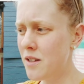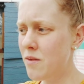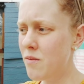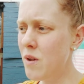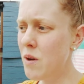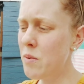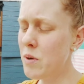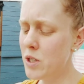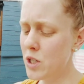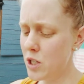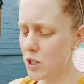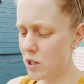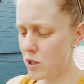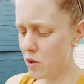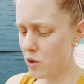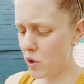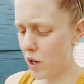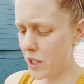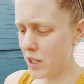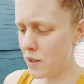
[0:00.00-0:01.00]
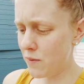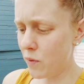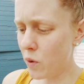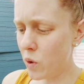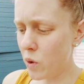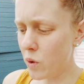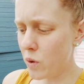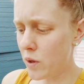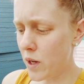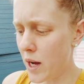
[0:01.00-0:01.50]
it was just
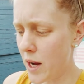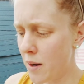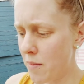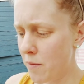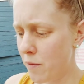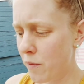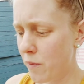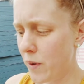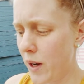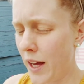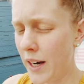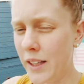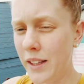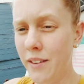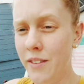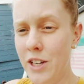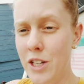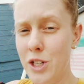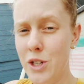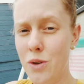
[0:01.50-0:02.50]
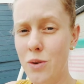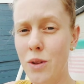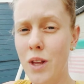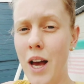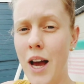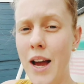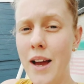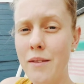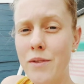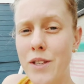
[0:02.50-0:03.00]
stressful, kind of living 2
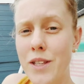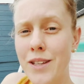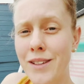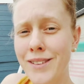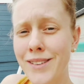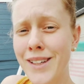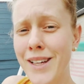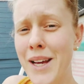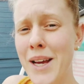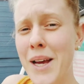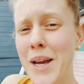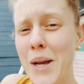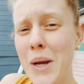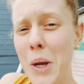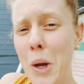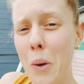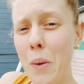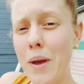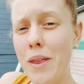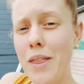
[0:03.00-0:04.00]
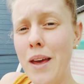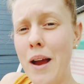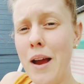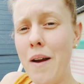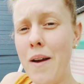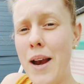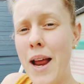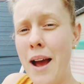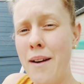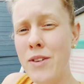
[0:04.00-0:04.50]
lives, going
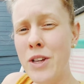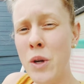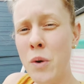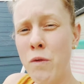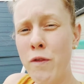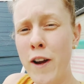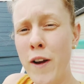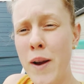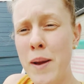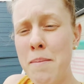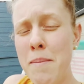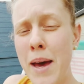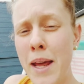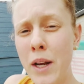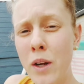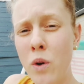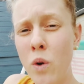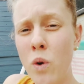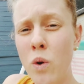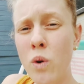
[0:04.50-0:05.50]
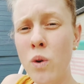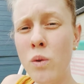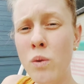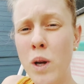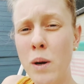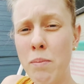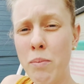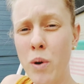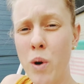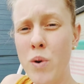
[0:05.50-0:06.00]
there and having a very medical
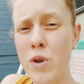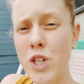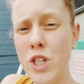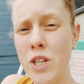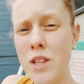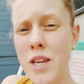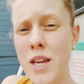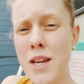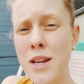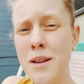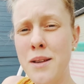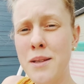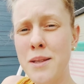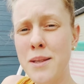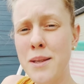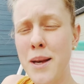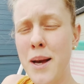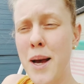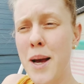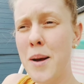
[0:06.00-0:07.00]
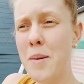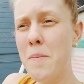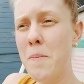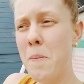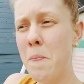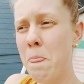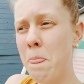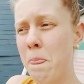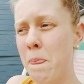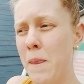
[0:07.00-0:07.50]
approach to things,
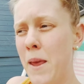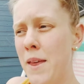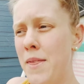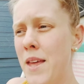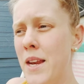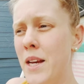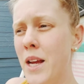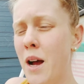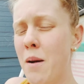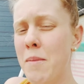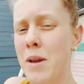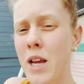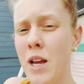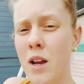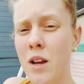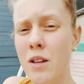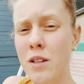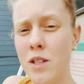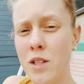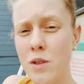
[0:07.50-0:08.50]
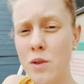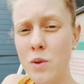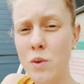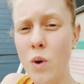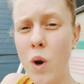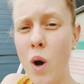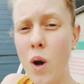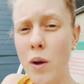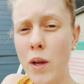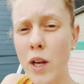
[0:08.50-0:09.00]
and then coming to,
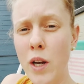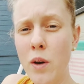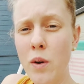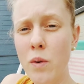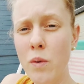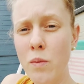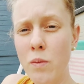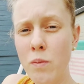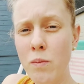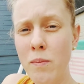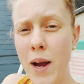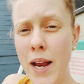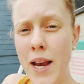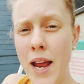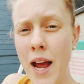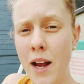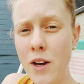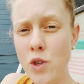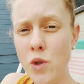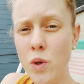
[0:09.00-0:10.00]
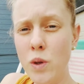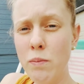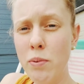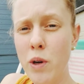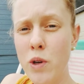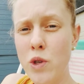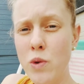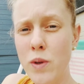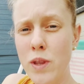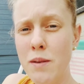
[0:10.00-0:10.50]
my natural
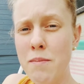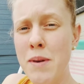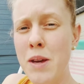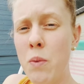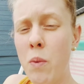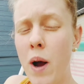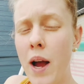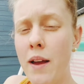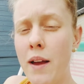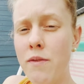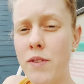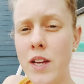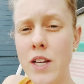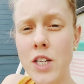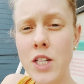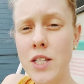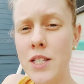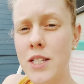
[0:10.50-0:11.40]
approach with the midwife. They just